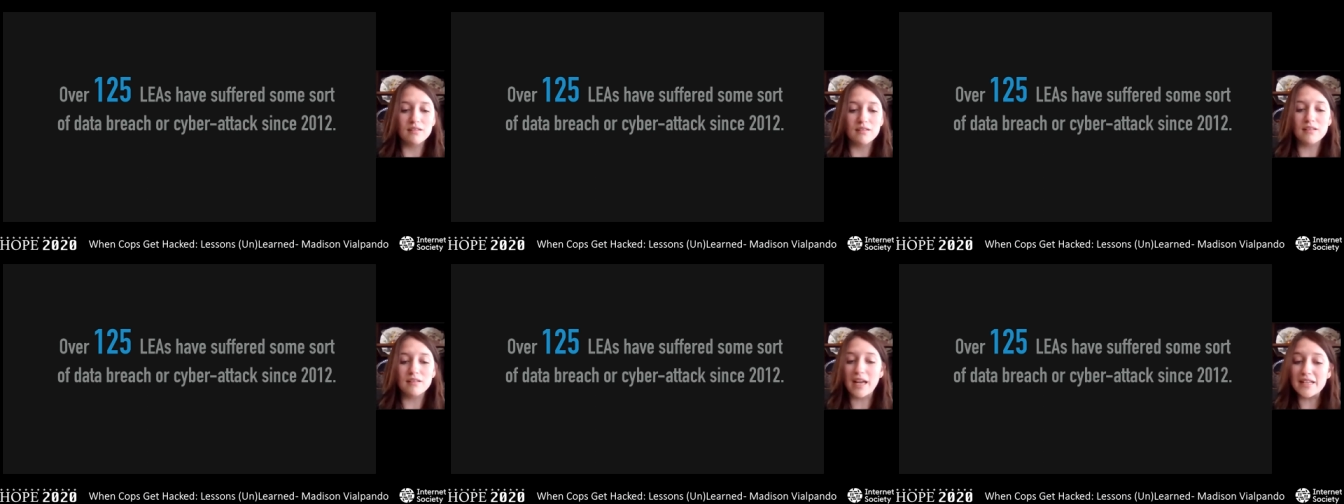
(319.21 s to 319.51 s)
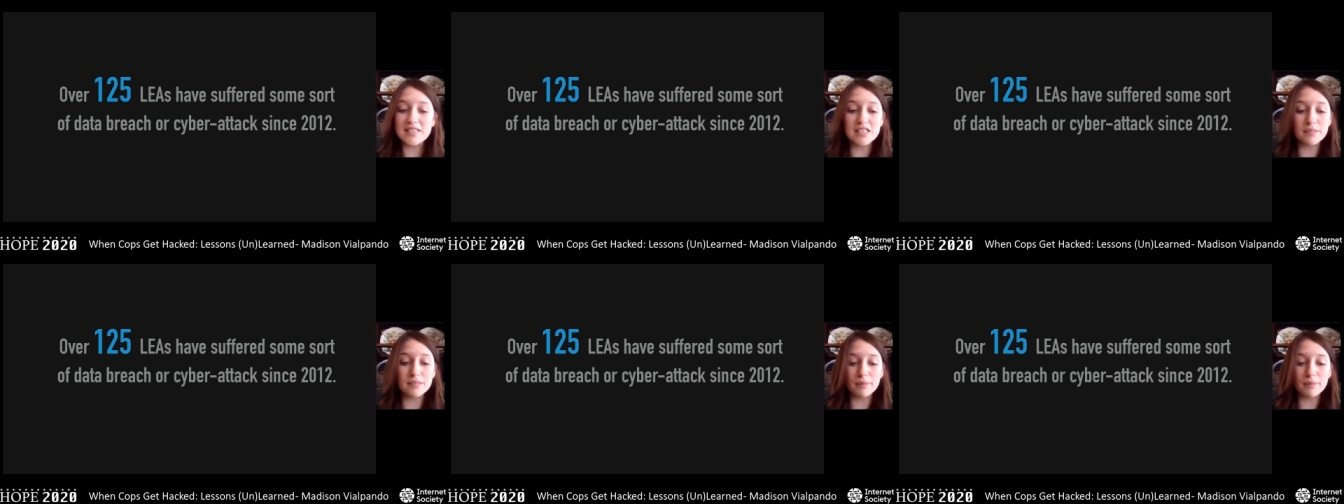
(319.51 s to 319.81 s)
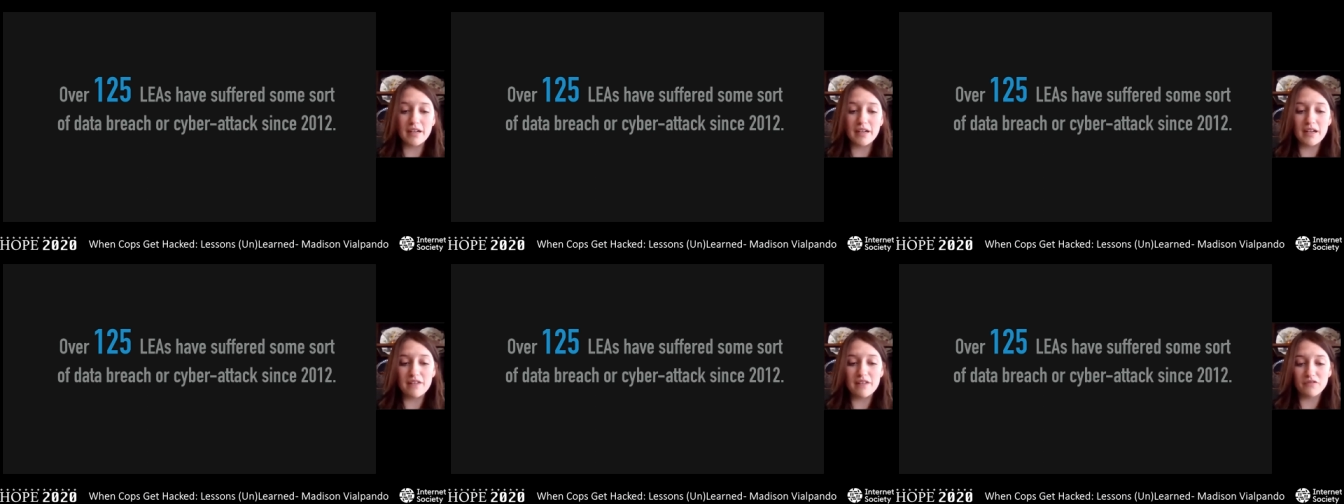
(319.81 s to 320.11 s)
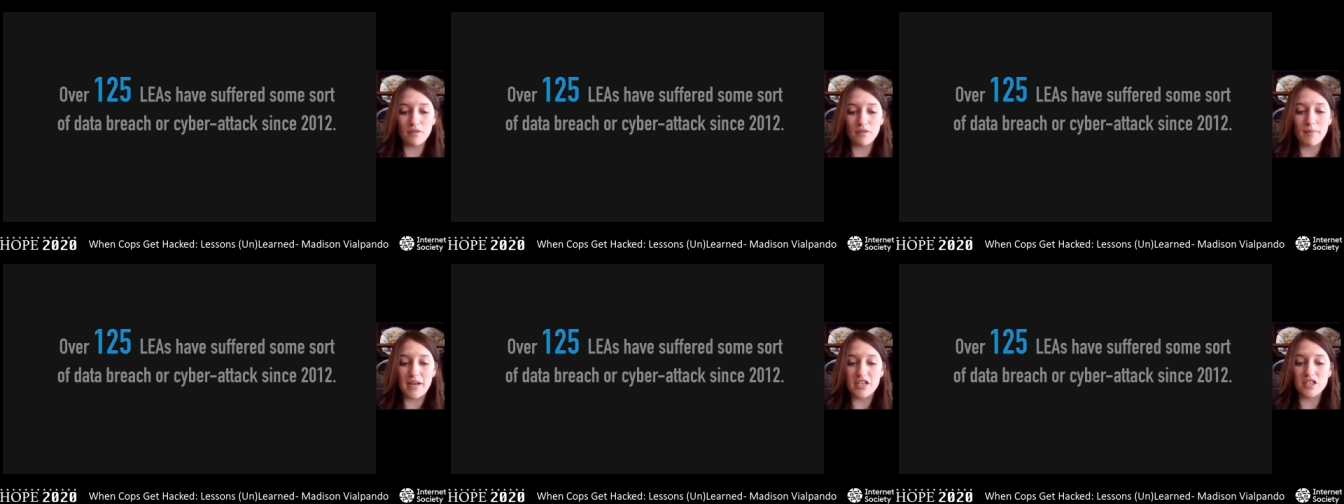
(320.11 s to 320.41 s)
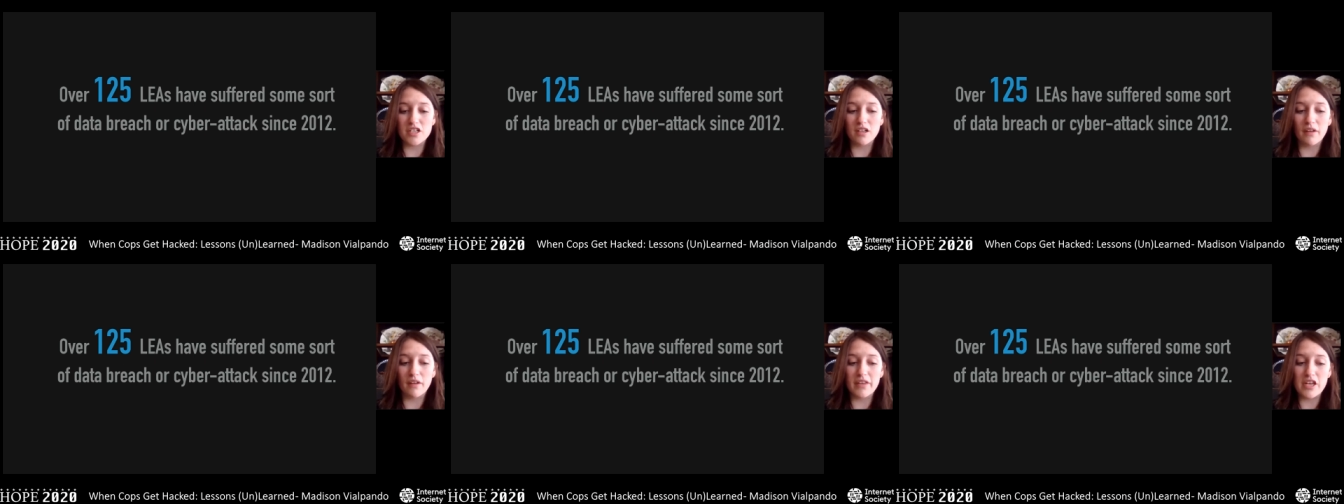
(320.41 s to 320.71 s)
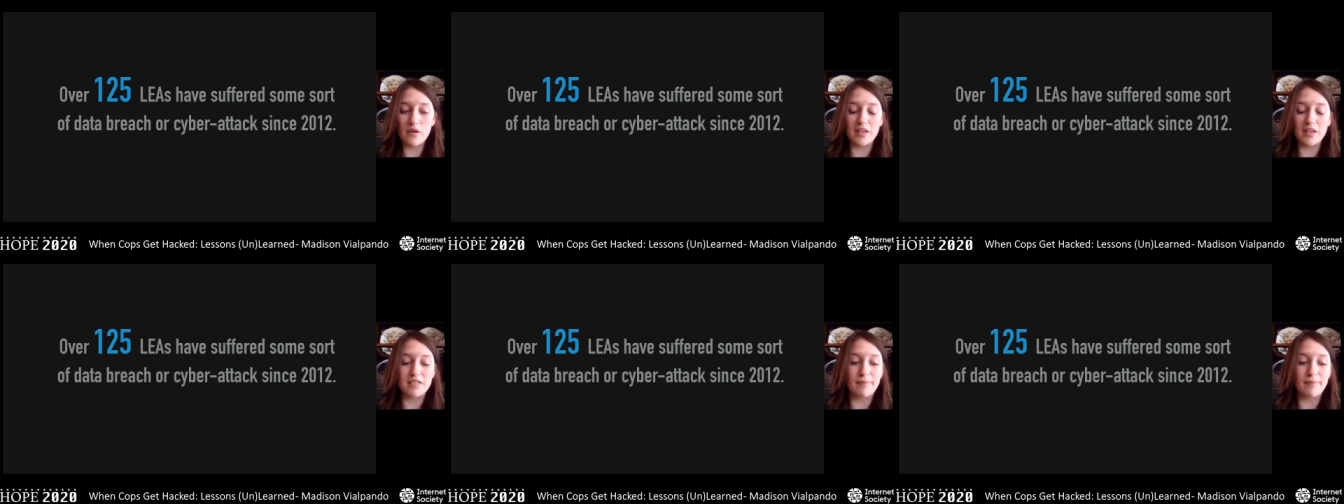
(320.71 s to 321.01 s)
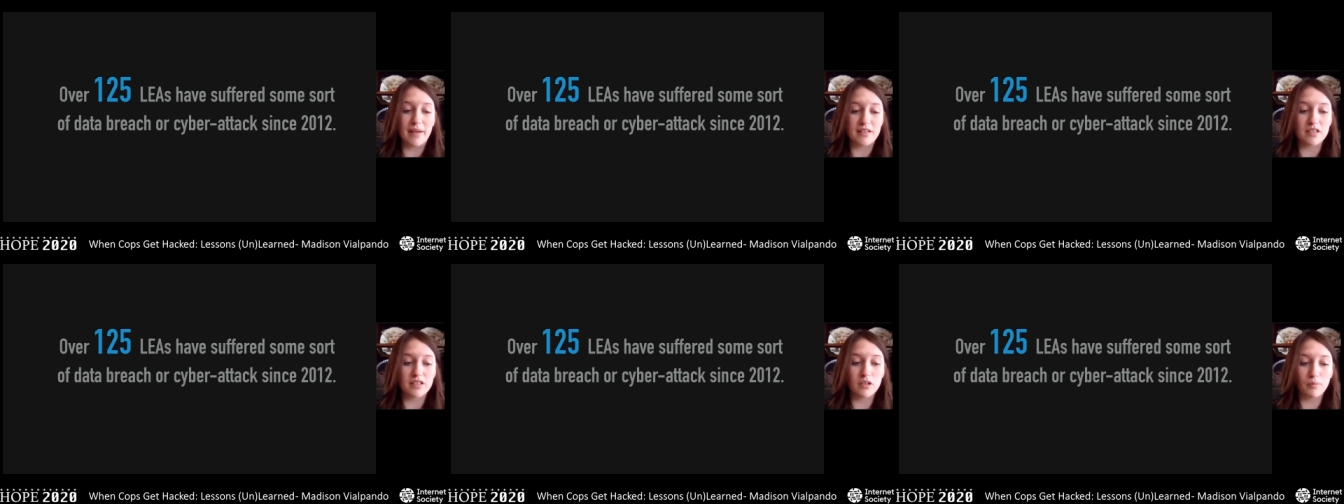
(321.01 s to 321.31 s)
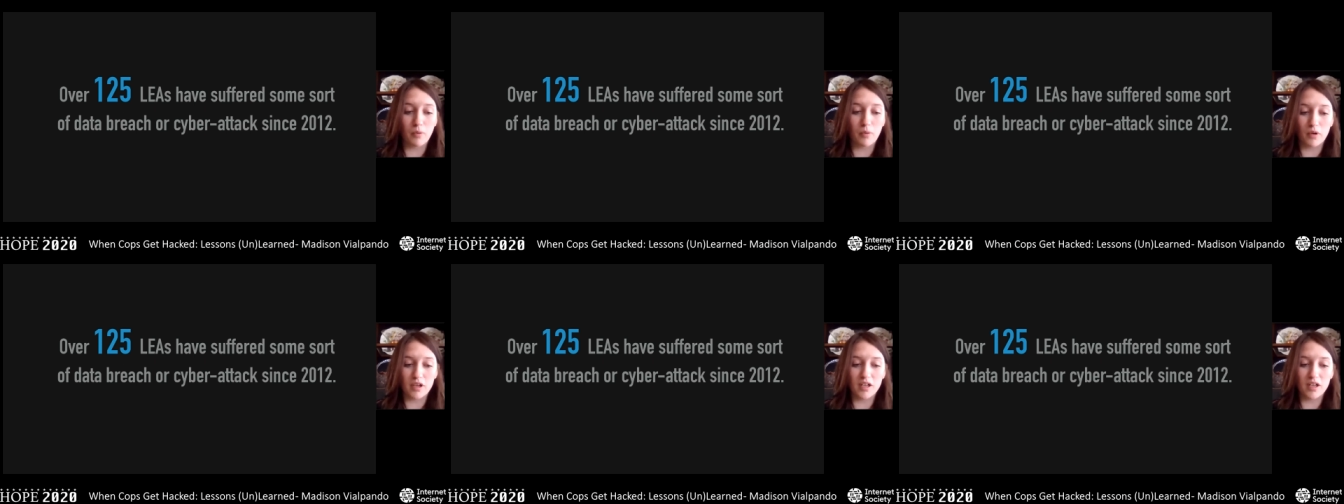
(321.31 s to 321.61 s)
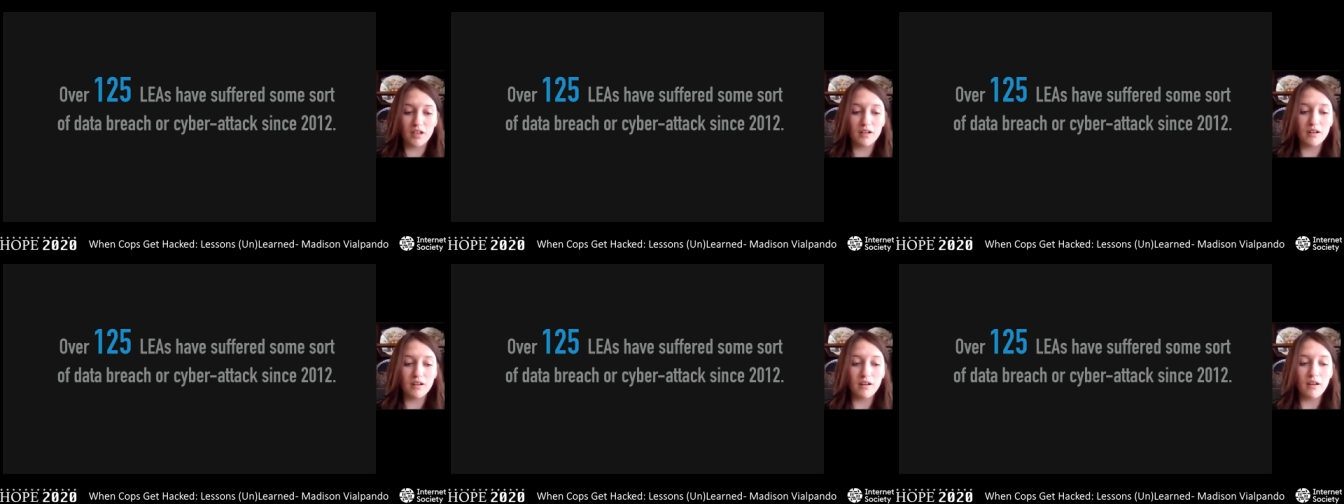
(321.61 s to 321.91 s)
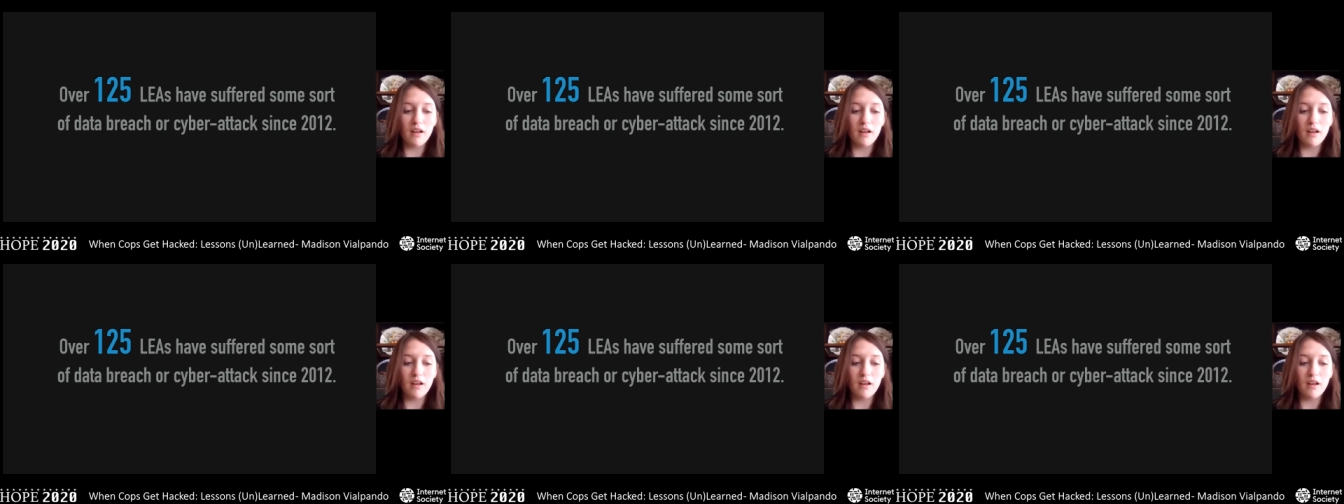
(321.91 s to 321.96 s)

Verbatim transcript: license plate information on the US Mexico border,